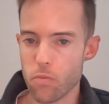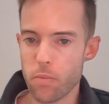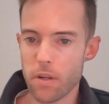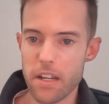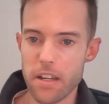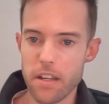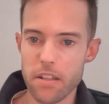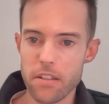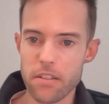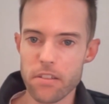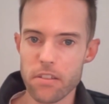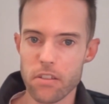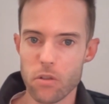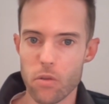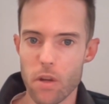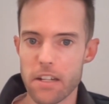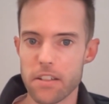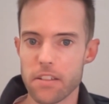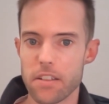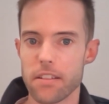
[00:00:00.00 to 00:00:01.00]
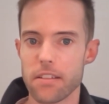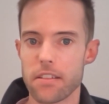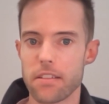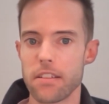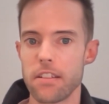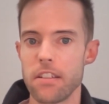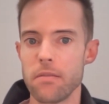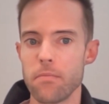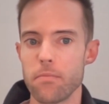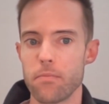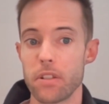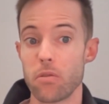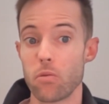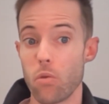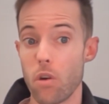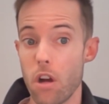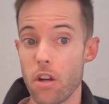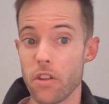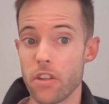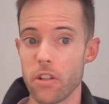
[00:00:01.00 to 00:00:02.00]
players to enter the scene, but
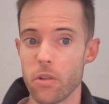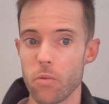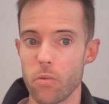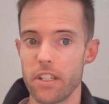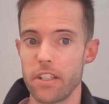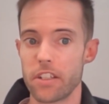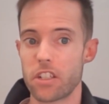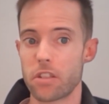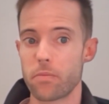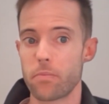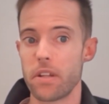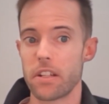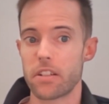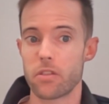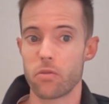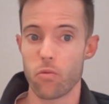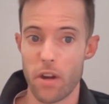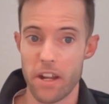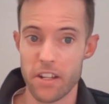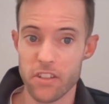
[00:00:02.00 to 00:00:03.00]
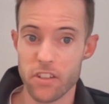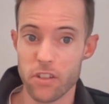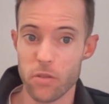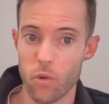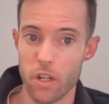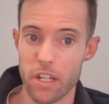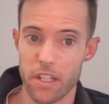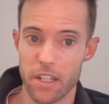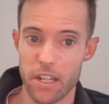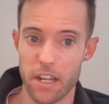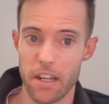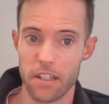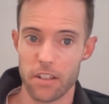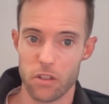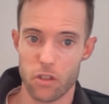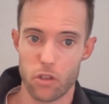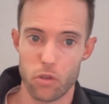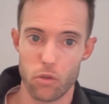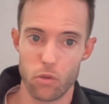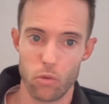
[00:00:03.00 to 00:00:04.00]
rather we expect ransomware
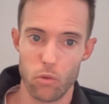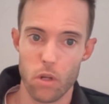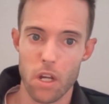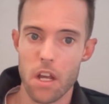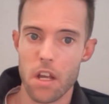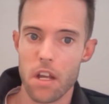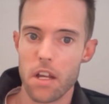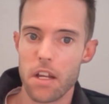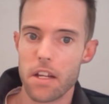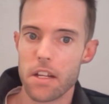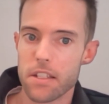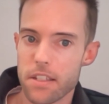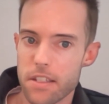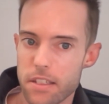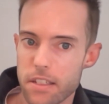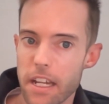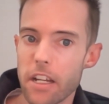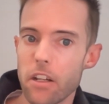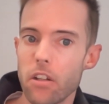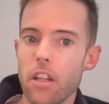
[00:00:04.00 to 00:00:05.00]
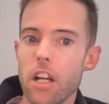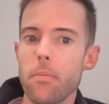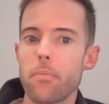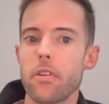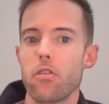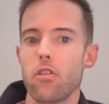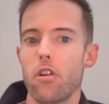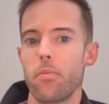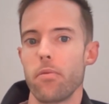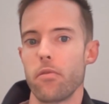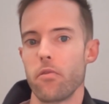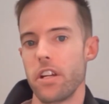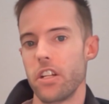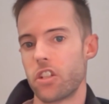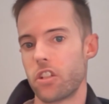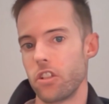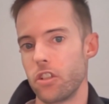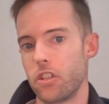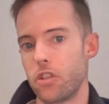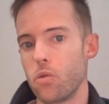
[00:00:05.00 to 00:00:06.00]
gangs to scale up their
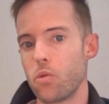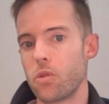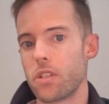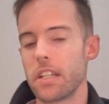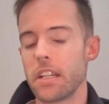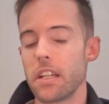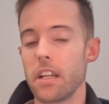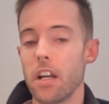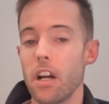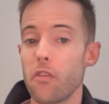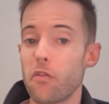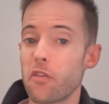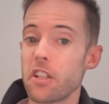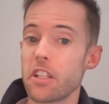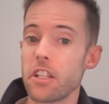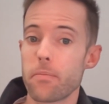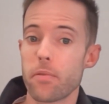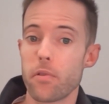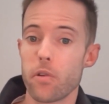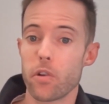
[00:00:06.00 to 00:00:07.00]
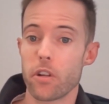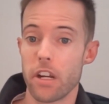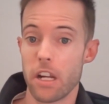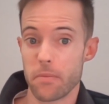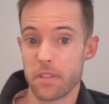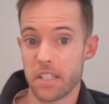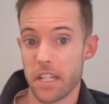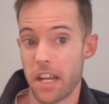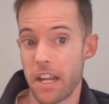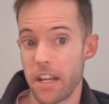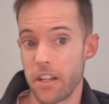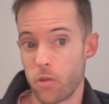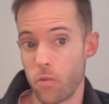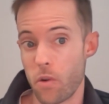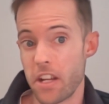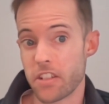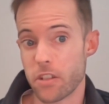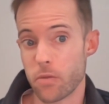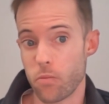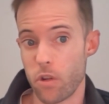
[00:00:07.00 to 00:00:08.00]
operations using affiliate programs and
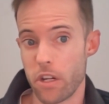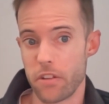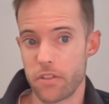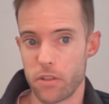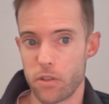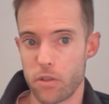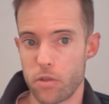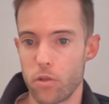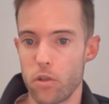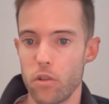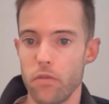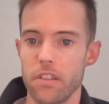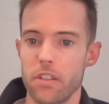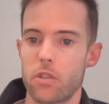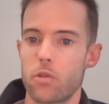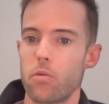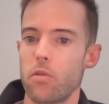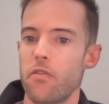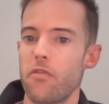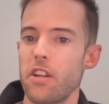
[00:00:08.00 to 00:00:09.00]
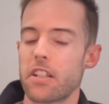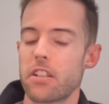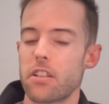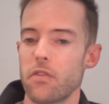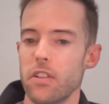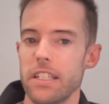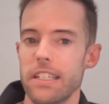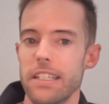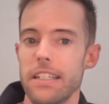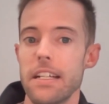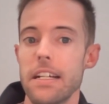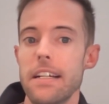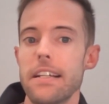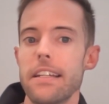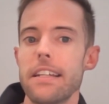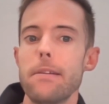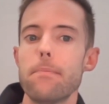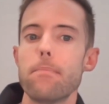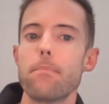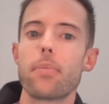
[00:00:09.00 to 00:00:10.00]
ransomware as a service to effectively
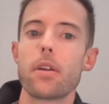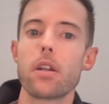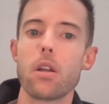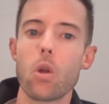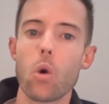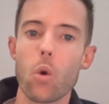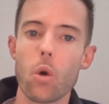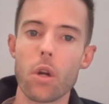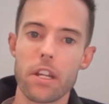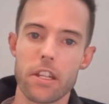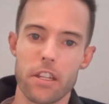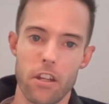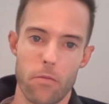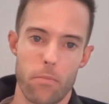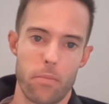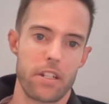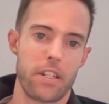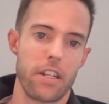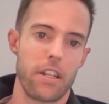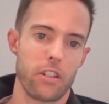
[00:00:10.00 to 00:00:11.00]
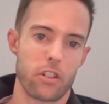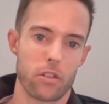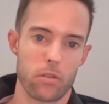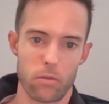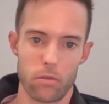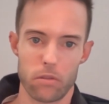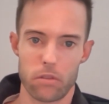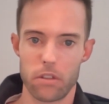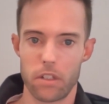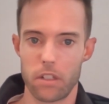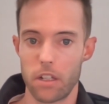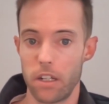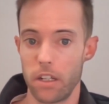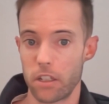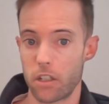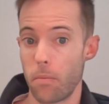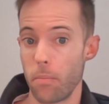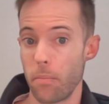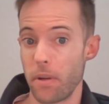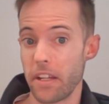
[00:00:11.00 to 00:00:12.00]
employ their potential
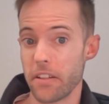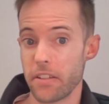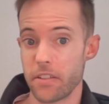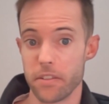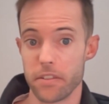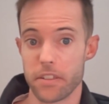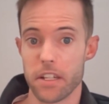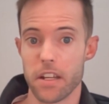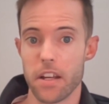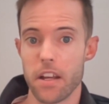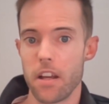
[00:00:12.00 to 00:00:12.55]
competitors.